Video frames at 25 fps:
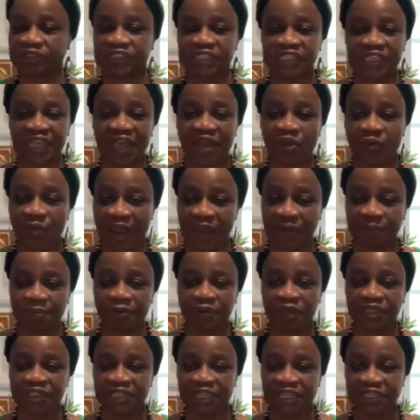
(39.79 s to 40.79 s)
DIY
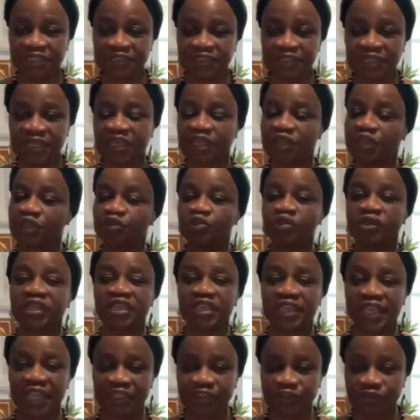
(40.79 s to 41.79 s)
projects, you
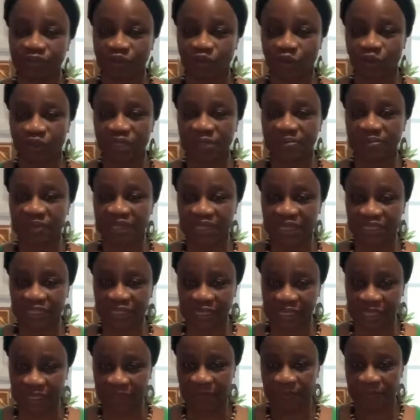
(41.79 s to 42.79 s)
can get to know
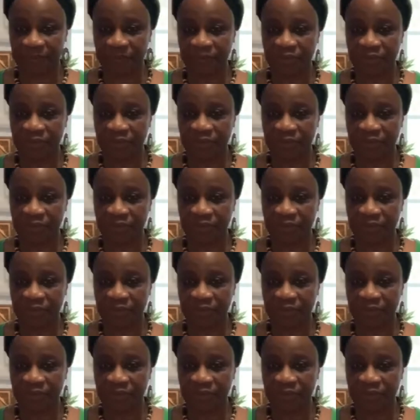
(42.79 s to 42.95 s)
immediately.